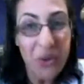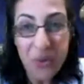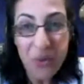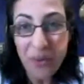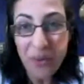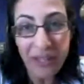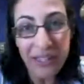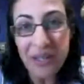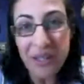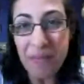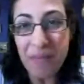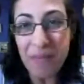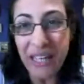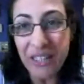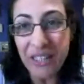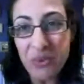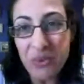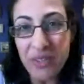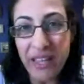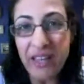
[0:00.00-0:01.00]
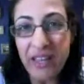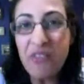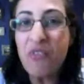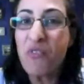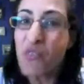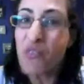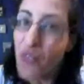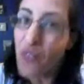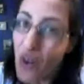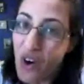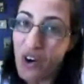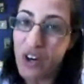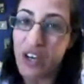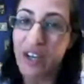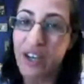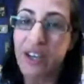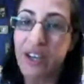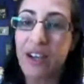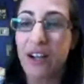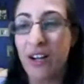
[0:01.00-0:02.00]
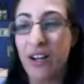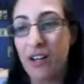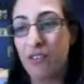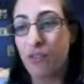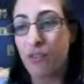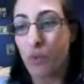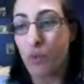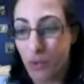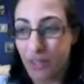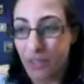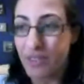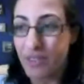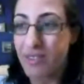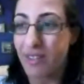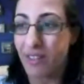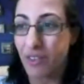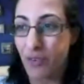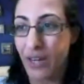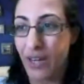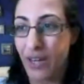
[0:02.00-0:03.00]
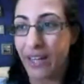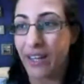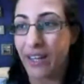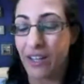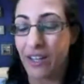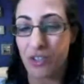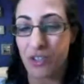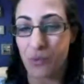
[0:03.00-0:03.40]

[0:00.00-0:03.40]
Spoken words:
Welcome back to day 4 of Words That Attract Cash,